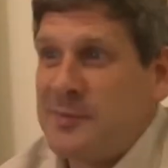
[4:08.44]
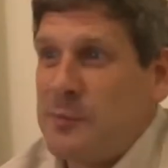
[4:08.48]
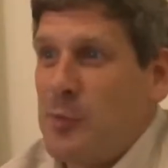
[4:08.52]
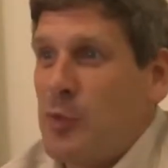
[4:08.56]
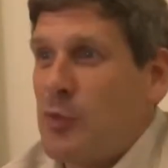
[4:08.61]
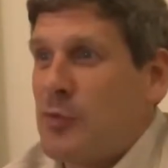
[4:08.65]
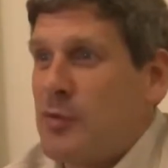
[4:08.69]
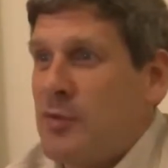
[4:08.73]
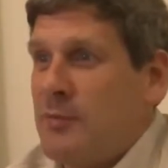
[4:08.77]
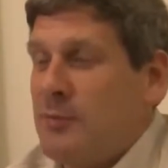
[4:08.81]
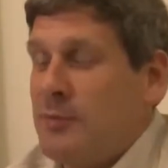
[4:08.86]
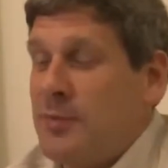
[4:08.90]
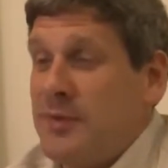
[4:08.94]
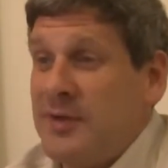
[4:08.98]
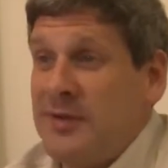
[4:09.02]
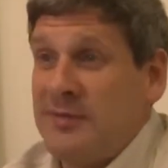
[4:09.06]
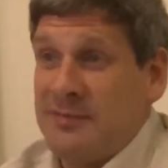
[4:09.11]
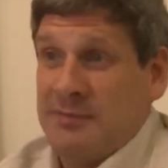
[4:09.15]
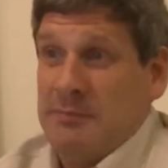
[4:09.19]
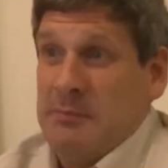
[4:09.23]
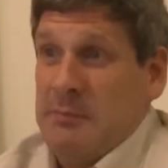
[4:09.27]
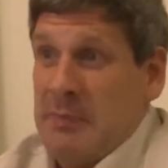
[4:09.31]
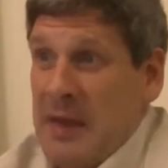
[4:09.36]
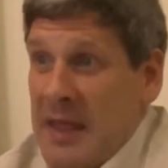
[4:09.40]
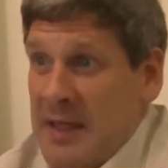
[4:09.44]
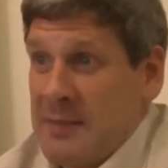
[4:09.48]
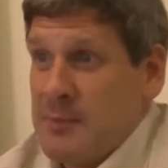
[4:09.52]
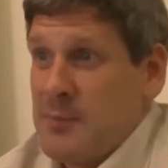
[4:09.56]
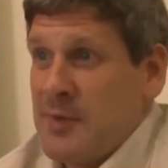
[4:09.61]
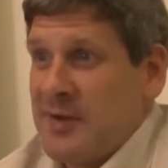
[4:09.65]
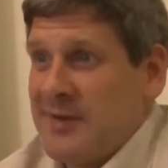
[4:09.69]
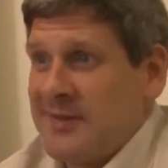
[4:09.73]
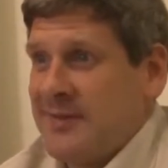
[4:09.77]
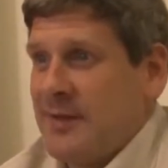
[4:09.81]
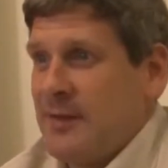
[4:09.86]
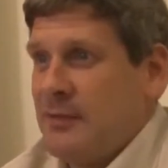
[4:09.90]
small companies, like
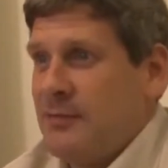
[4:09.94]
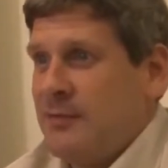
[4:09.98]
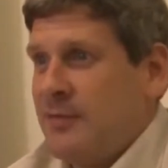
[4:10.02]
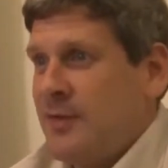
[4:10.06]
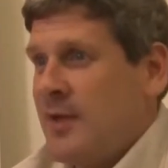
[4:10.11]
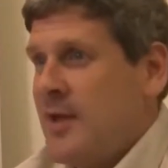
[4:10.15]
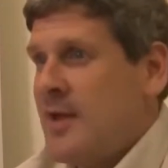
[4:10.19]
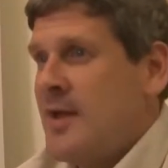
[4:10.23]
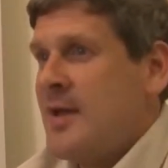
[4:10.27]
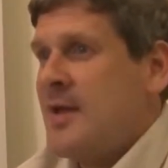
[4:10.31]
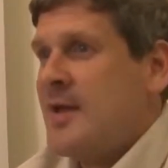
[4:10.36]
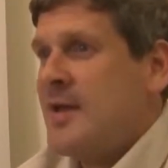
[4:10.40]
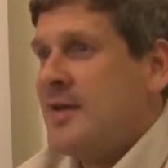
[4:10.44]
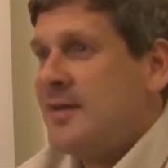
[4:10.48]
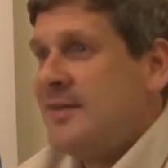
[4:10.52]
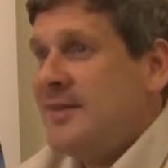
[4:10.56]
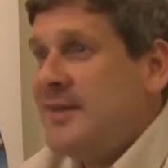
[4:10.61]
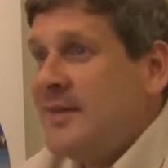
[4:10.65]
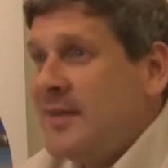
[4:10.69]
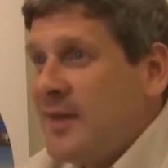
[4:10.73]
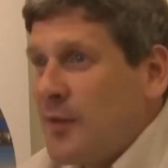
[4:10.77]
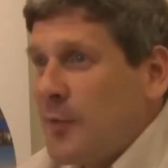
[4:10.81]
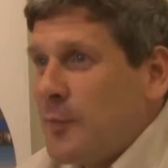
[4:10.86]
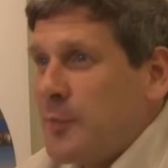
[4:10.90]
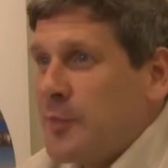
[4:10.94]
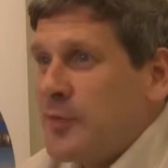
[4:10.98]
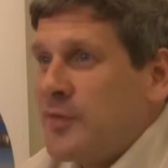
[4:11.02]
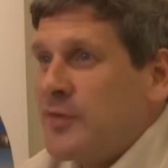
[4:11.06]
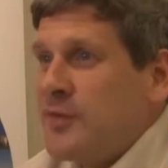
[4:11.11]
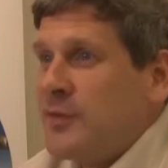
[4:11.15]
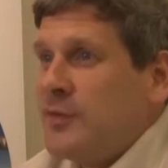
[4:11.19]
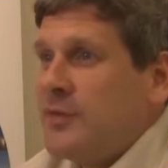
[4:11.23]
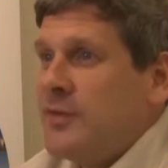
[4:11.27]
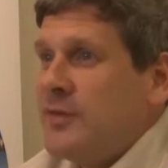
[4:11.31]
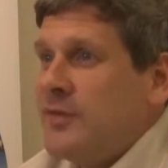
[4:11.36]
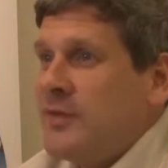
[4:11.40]
myself, see that
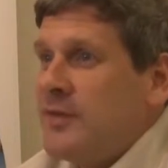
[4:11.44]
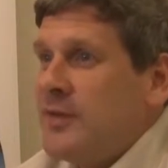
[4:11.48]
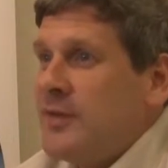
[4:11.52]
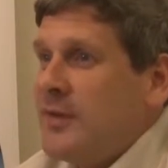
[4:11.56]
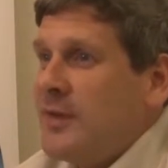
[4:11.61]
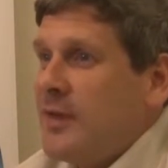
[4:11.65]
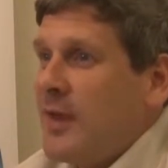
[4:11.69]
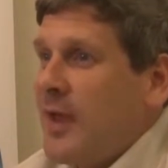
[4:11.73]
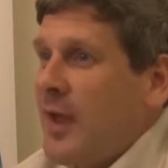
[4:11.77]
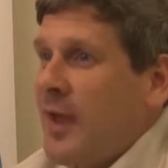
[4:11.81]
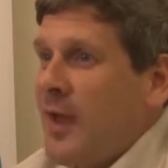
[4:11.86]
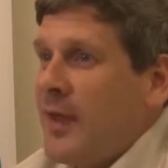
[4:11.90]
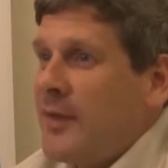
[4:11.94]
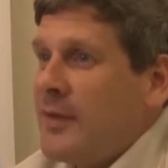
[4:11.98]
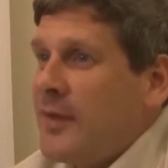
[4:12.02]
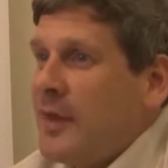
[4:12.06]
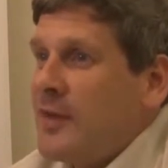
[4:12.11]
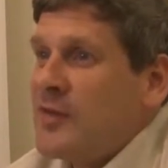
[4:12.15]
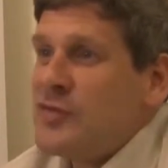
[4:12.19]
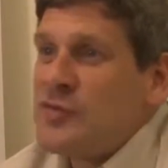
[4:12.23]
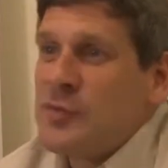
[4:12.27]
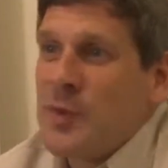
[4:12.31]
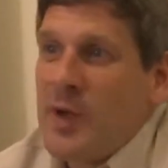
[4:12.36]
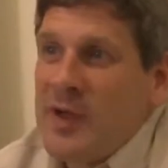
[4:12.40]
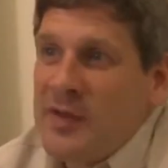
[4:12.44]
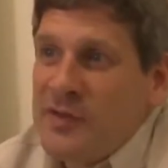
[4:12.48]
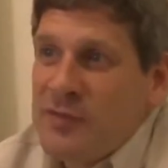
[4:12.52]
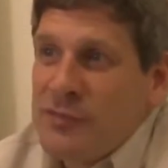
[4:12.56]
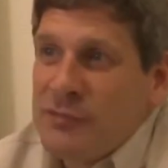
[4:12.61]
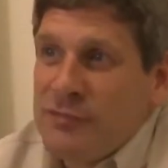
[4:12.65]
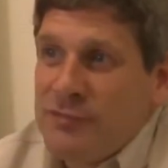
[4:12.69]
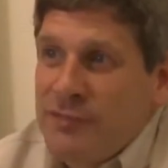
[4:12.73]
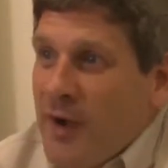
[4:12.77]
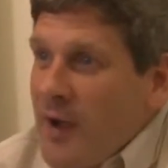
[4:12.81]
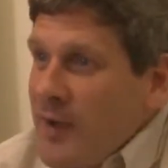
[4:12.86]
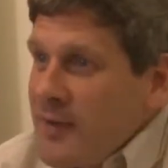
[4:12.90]
opportunity and try to
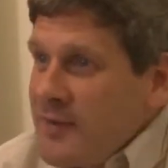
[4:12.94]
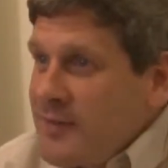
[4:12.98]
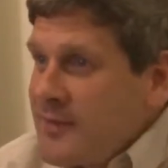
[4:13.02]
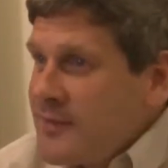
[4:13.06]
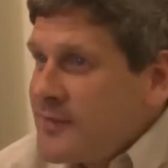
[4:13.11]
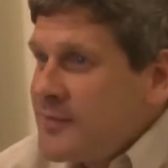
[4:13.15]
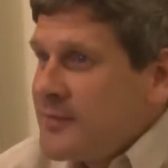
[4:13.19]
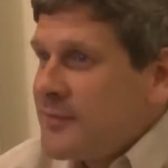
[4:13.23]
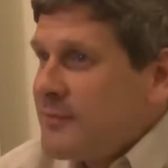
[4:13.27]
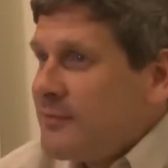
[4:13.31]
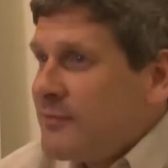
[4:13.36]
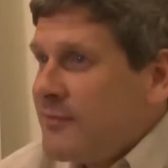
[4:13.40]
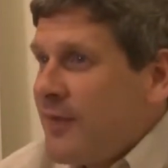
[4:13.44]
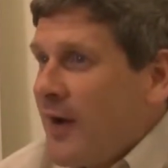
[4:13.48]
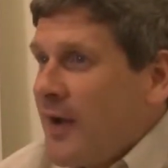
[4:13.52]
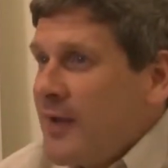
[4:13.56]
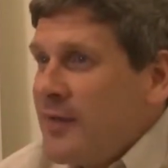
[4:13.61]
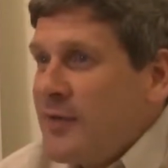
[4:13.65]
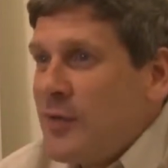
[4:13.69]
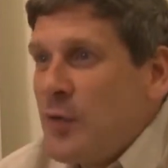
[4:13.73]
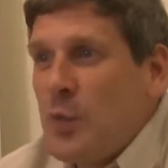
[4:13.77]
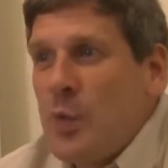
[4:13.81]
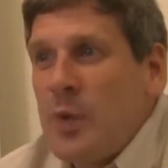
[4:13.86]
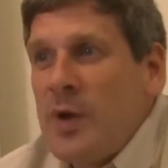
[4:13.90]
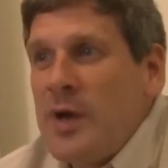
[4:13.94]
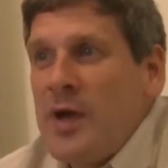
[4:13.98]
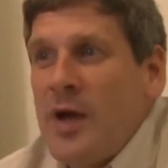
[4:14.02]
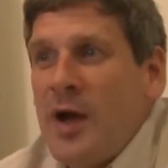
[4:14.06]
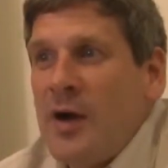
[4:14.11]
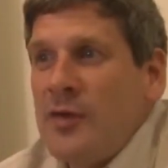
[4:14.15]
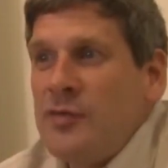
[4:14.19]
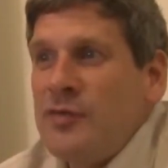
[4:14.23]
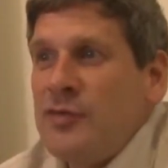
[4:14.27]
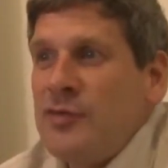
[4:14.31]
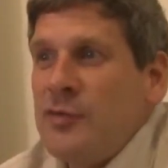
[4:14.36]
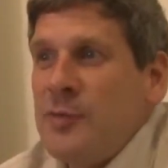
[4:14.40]
find a way
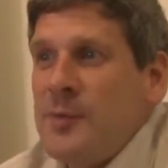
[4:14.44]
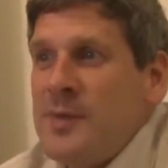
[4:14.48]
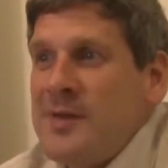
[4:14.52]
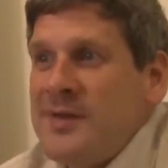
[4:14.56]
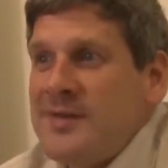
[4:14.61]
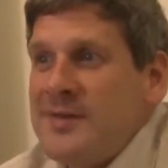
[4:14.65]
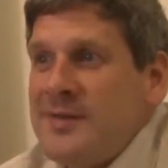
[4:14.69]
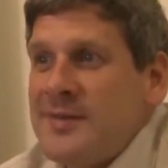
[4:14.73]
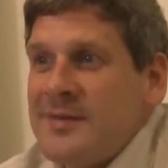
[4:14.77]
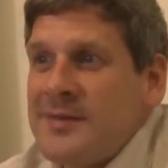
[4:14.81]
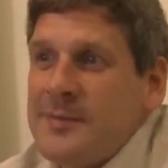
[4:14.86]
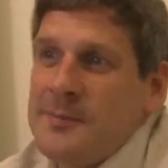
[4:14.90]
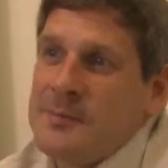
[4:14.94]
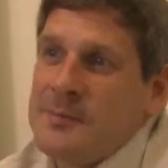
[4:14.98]
how to do business.